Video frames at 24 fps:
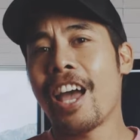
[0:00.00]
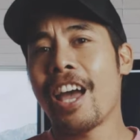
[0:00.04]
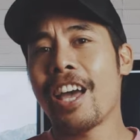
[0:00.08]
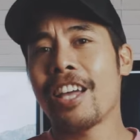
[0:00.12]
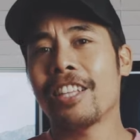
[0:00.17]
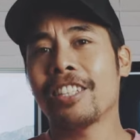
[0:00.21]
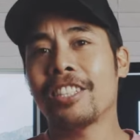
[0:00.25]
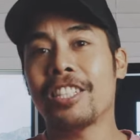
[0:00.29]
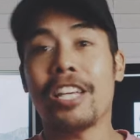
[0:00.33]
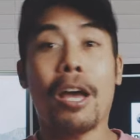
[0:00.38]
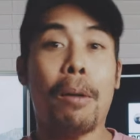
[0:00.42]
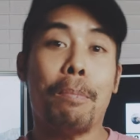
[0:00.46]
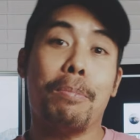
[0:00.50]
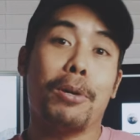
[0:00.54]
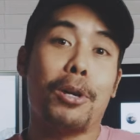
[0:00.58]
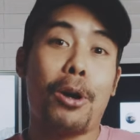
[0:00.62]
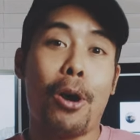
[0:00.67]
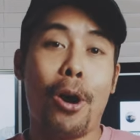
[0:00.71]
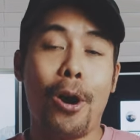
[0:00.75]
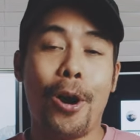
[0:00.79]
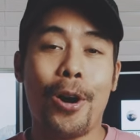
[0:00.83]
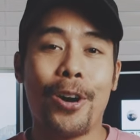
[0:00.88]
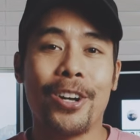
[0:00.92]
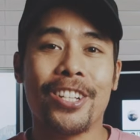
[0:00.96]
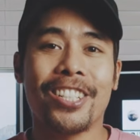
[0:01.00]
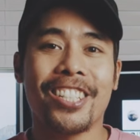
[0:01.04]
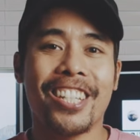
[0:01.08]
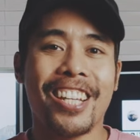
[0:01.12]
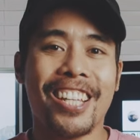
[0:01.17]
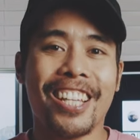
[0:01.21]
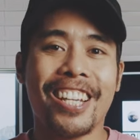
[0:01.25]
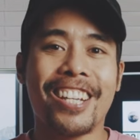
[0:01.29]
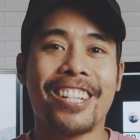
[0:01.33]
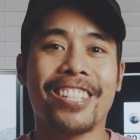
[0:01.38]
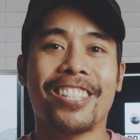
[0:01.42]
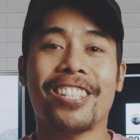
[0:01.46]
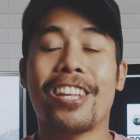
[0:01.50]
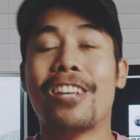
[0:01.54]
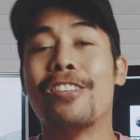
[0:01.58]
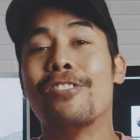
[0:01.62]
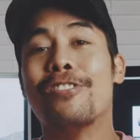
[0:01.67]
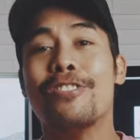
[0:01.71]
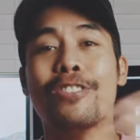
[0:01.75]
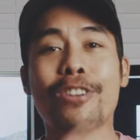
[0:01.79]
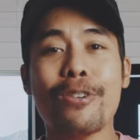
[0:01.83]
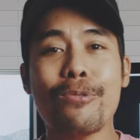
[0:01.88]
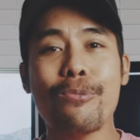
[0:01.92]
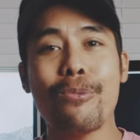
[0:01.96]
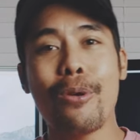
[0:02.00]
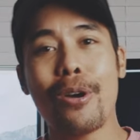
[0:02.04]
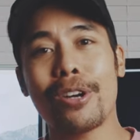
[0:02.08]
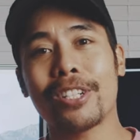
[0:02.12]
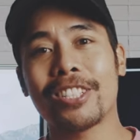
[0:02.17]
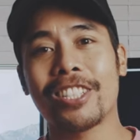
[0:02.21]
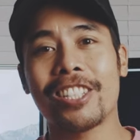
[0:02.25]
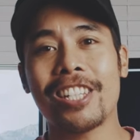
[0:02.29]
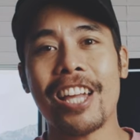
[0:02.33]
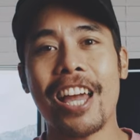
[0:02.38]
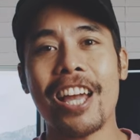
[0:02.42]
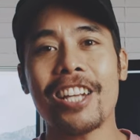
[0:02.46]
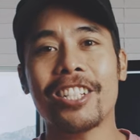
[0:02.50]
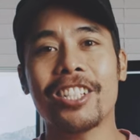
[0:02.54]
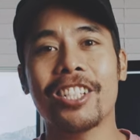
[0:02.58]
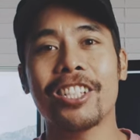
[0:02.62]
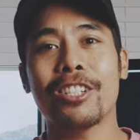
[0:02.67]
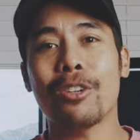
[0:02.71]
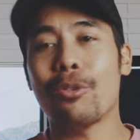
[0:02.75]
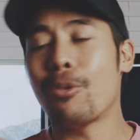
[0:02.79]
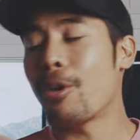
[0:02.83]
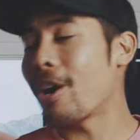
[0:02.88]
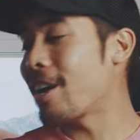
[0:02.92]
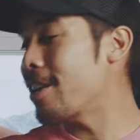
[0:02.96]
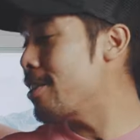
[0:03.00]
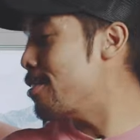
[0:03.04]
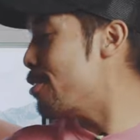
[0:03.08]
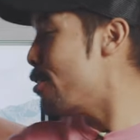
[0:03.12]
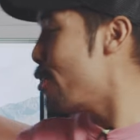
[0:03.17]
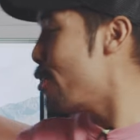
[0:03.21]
And yeah, because it is a new workstation or a